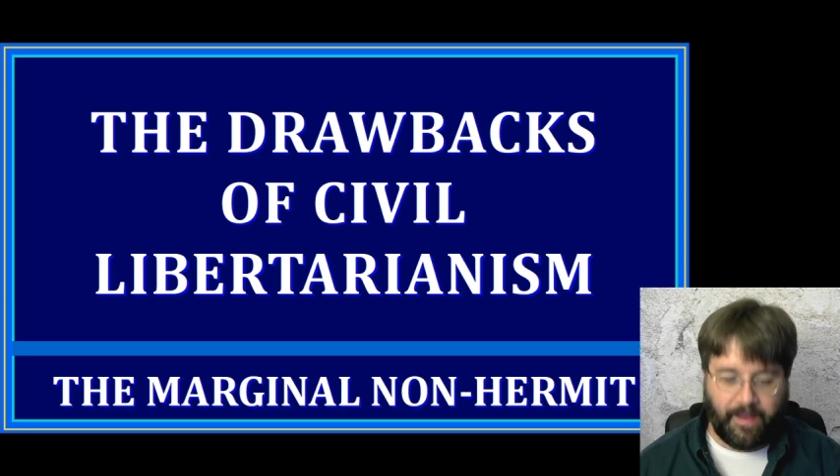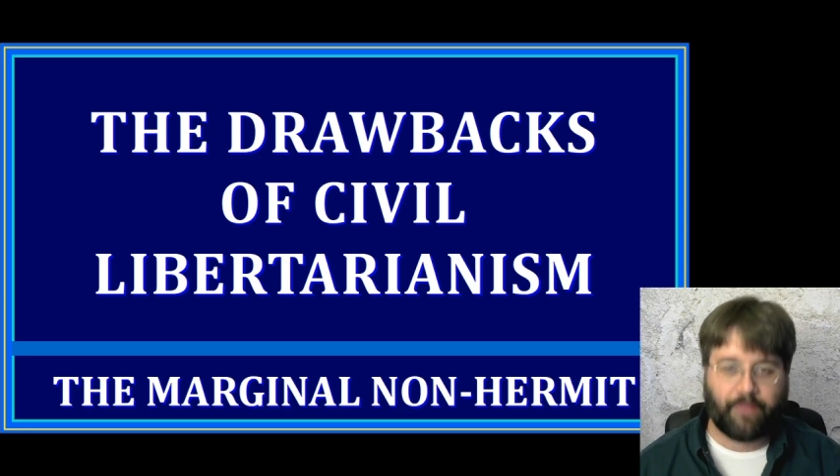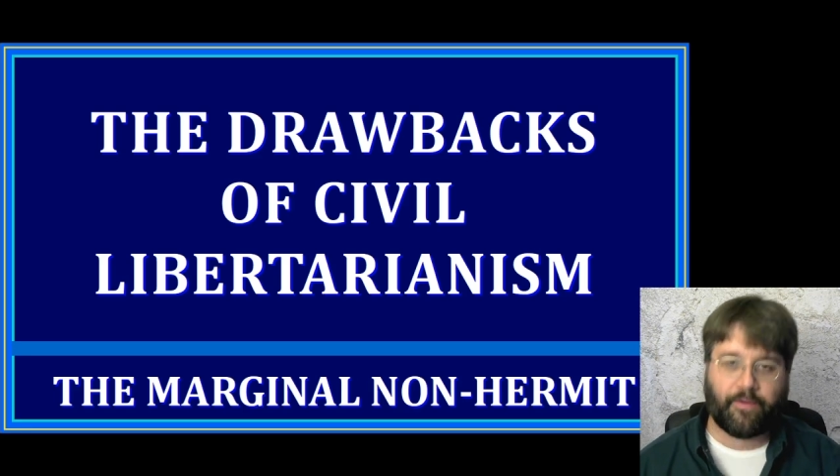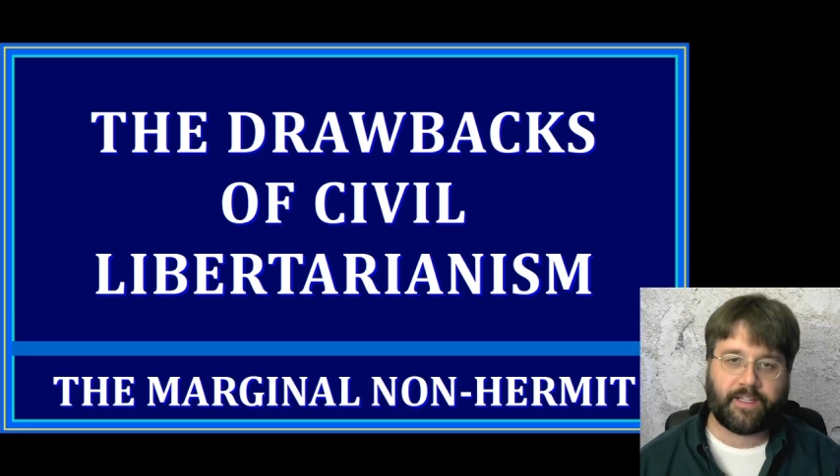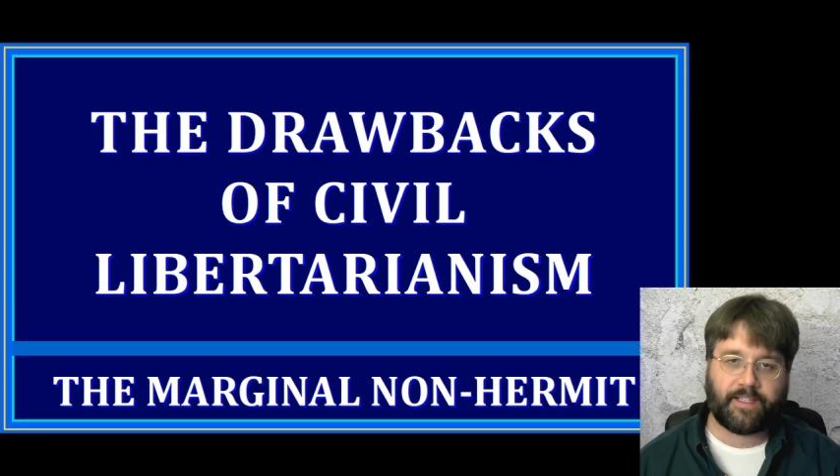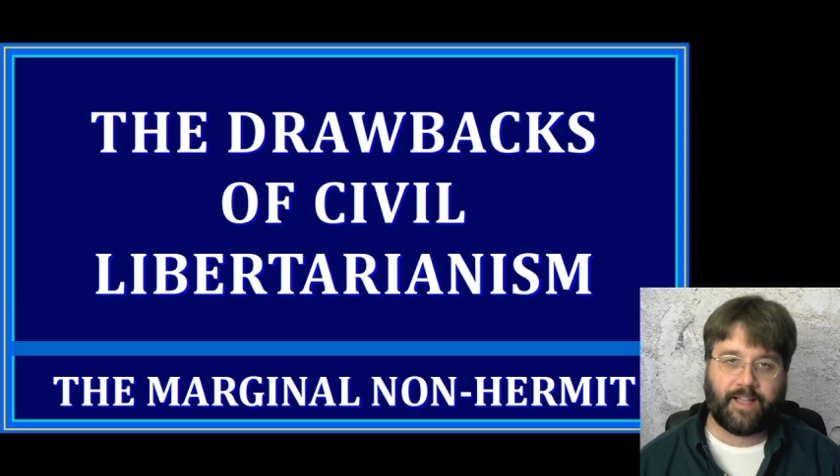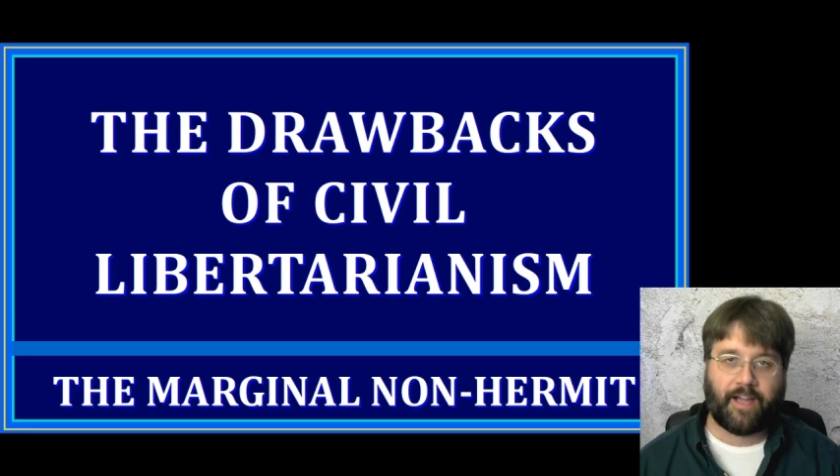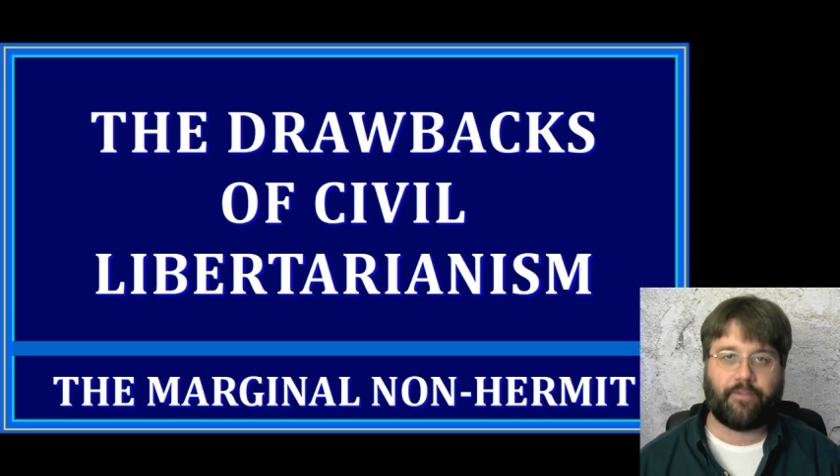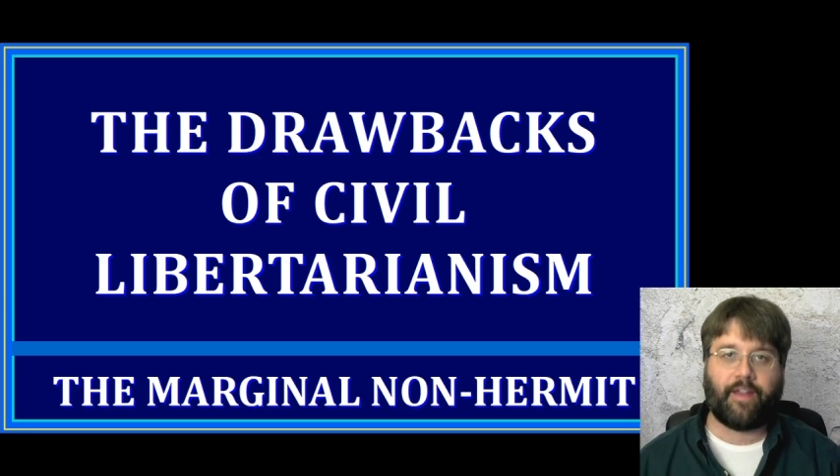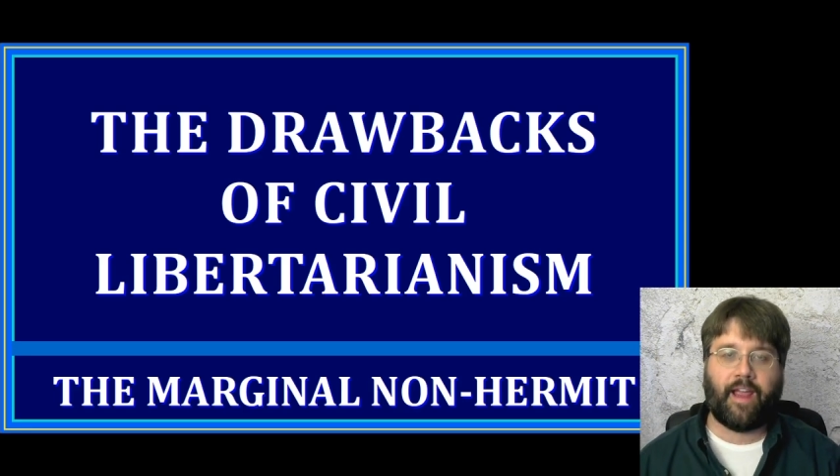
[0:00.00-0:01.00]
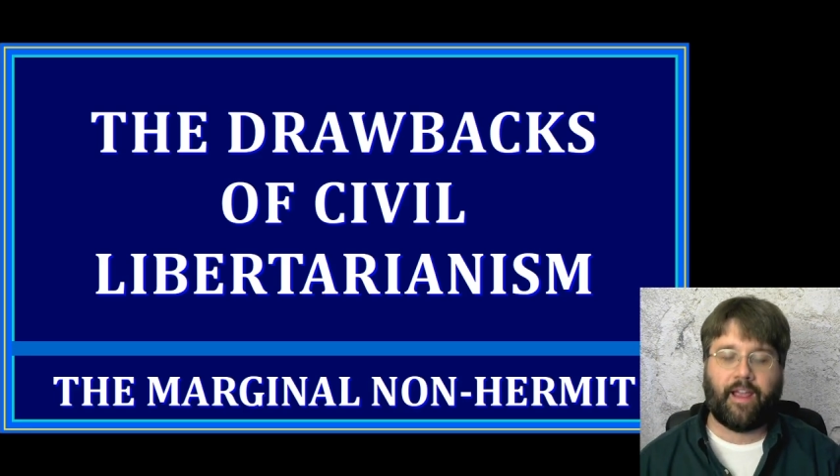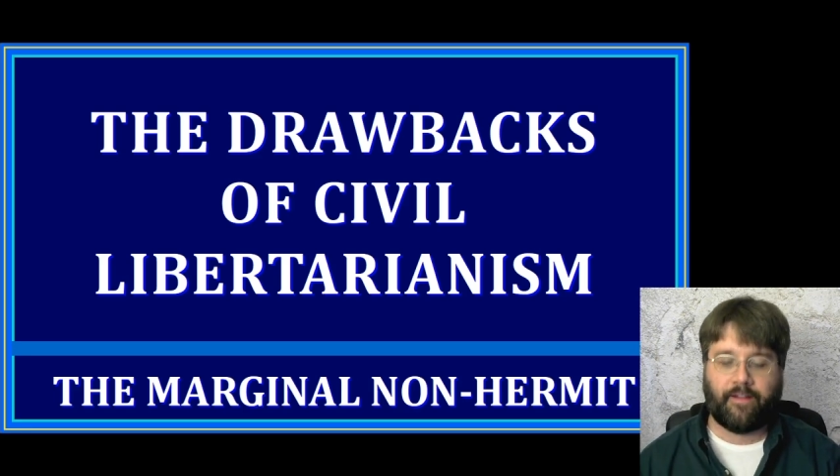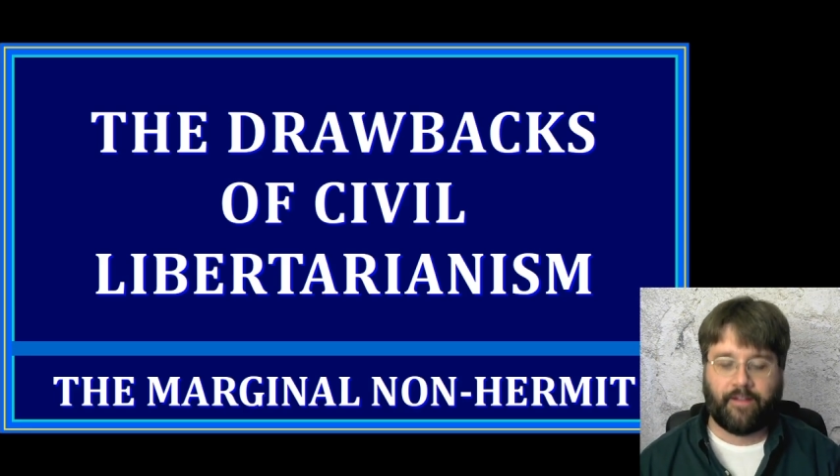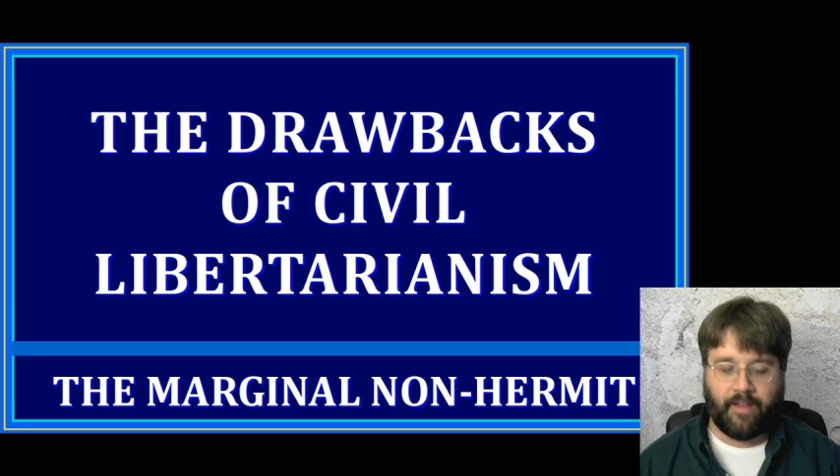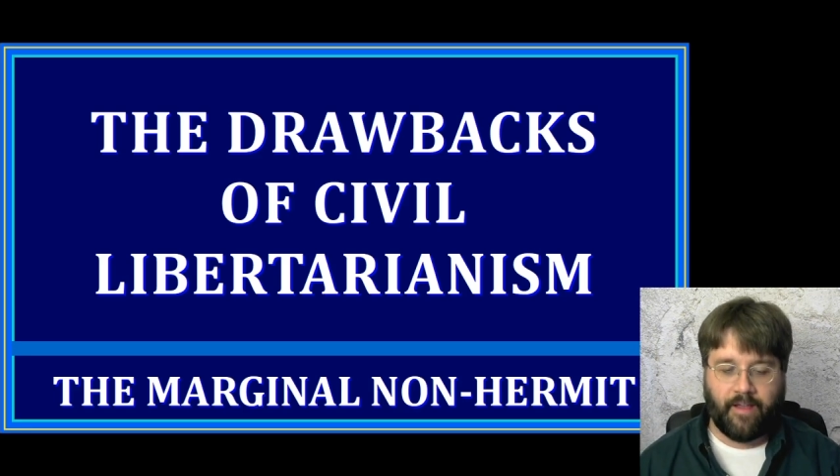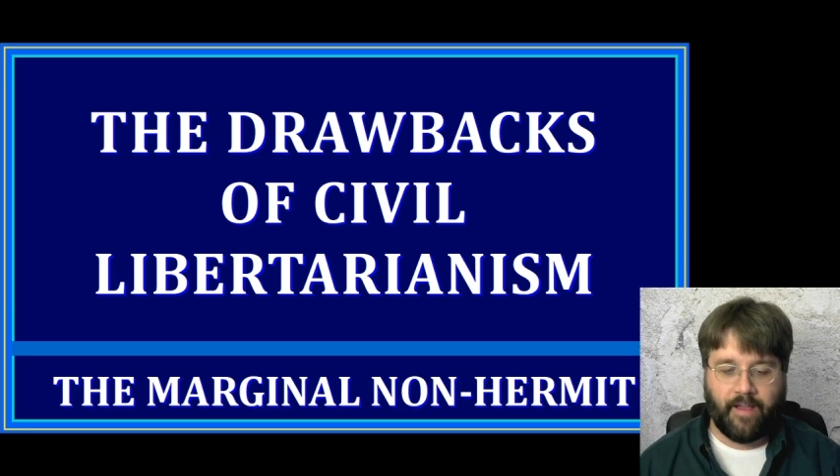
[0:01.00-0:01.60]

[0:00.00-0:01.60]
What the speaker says: and Rex Stout and